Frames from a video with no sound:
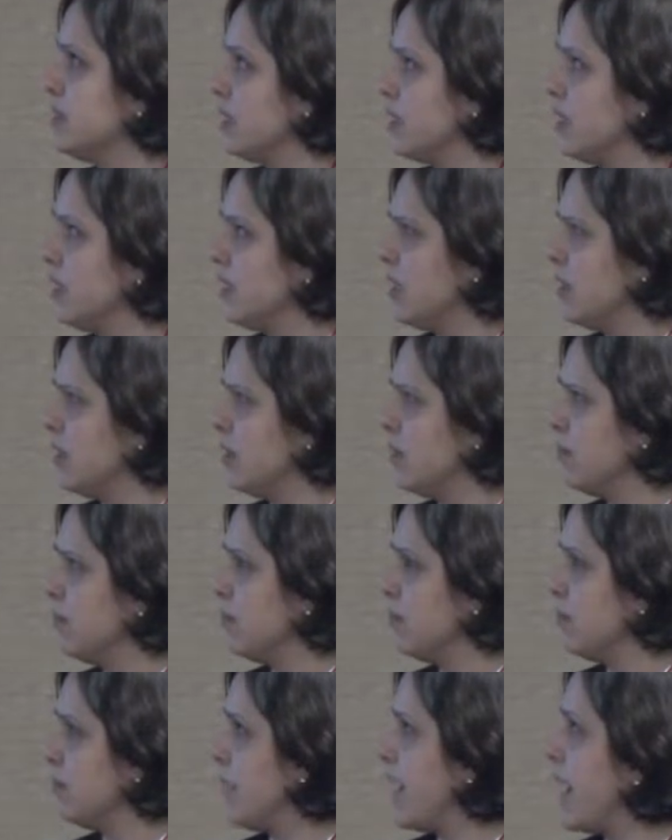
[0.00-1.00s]

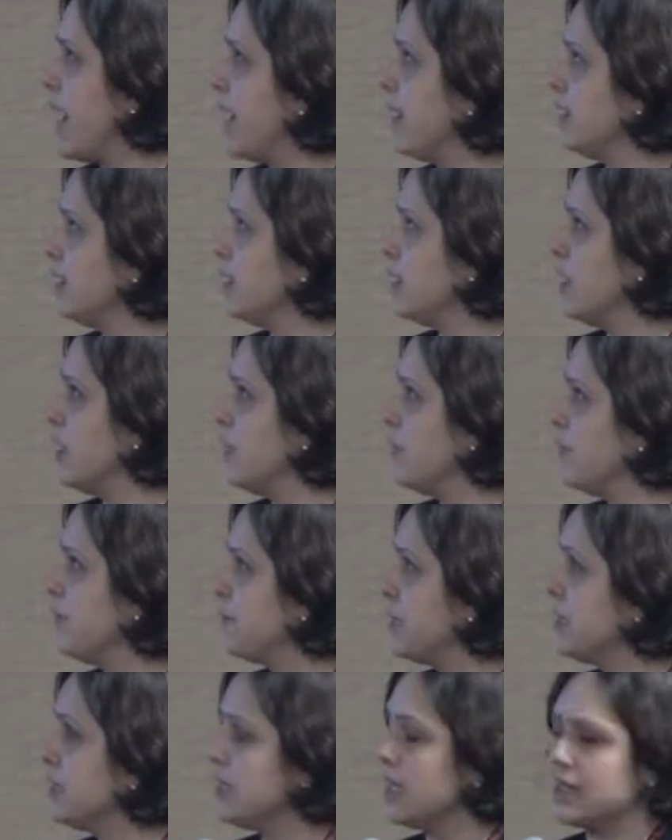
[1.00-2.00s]
and
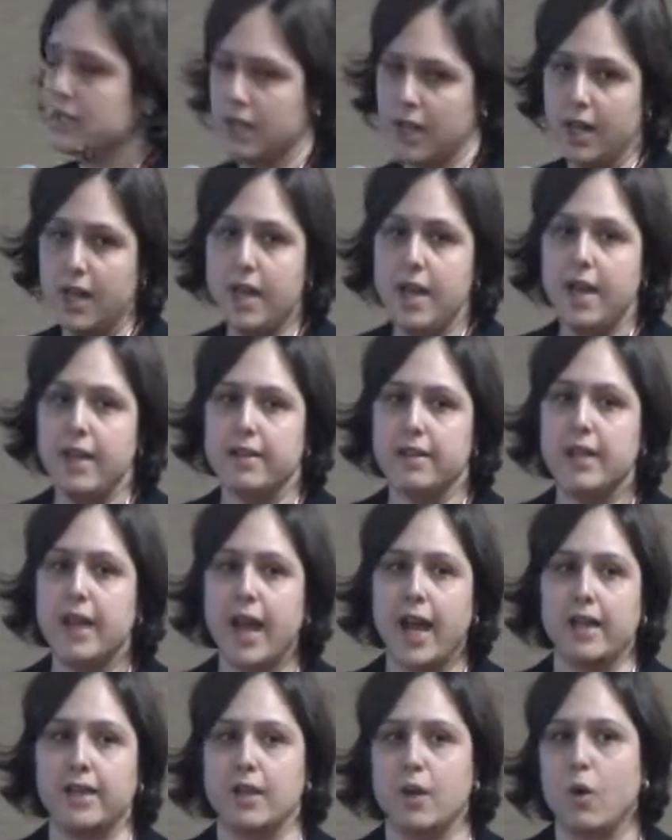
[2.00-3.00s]
FRET data
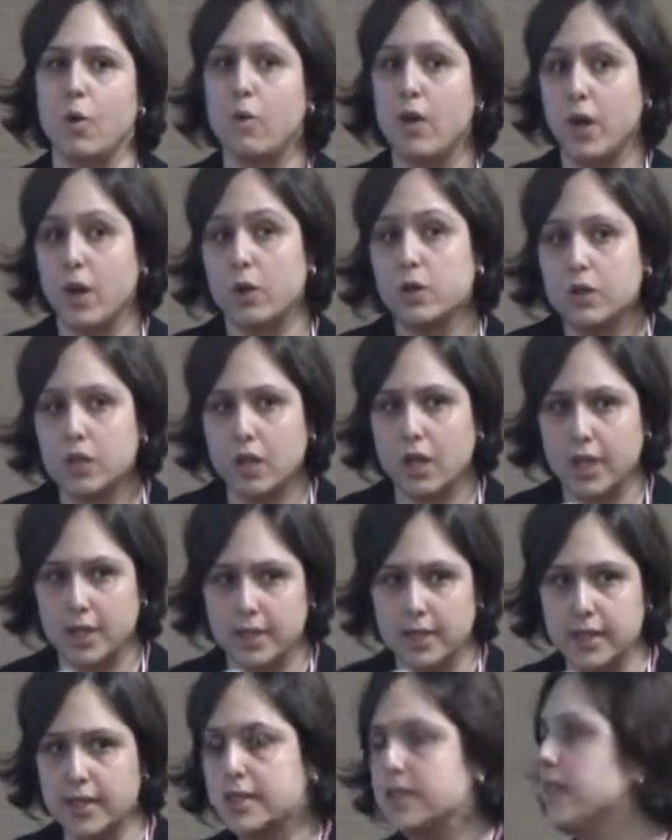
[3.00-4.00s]
that were also
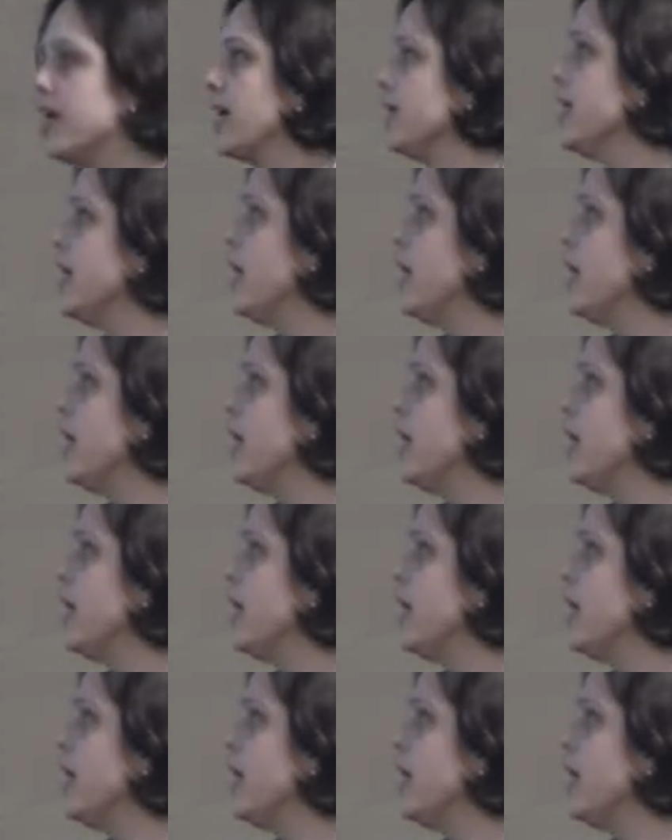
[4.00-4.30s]
consistent